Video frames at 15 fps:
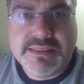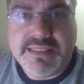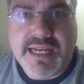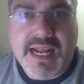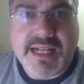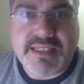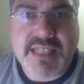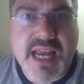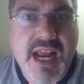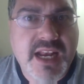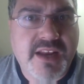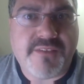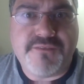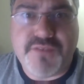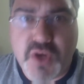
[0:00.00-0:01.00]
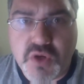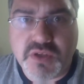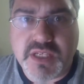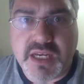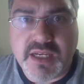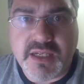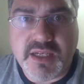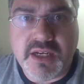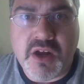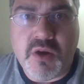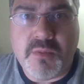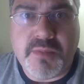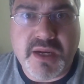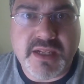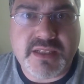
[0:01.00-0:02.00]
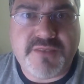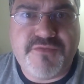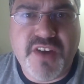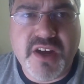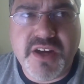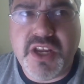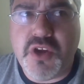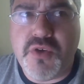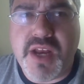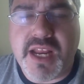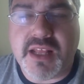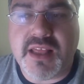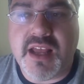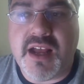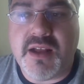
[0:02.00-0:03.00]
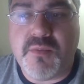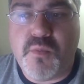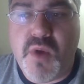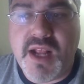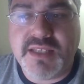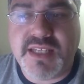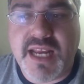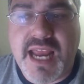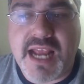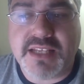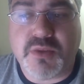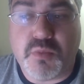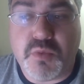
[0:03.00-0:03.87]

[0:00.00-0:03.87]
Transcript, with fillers: Yeah, it's kind of confusing, you know, but it's very unique. Uh, Wednesday had